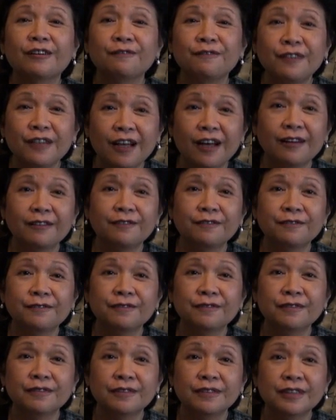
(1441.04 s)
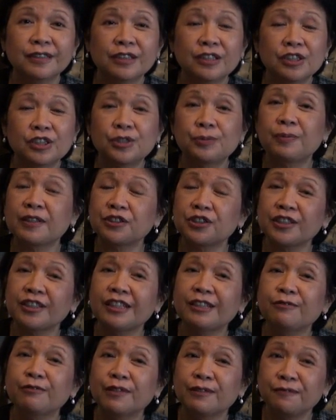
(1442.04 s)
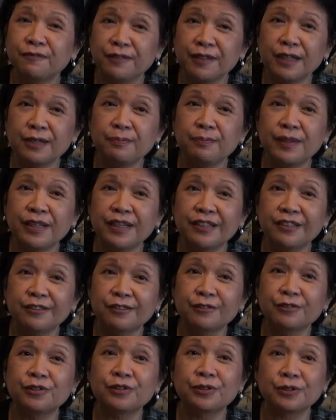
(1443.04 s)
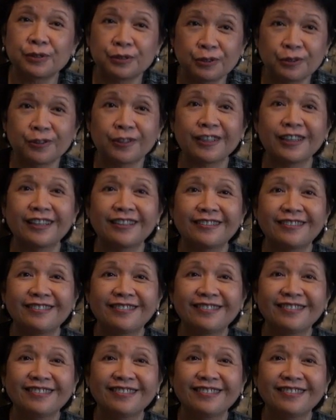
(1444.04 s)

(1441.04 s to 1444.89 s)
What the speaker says: of love, especially when Filipinos cook it.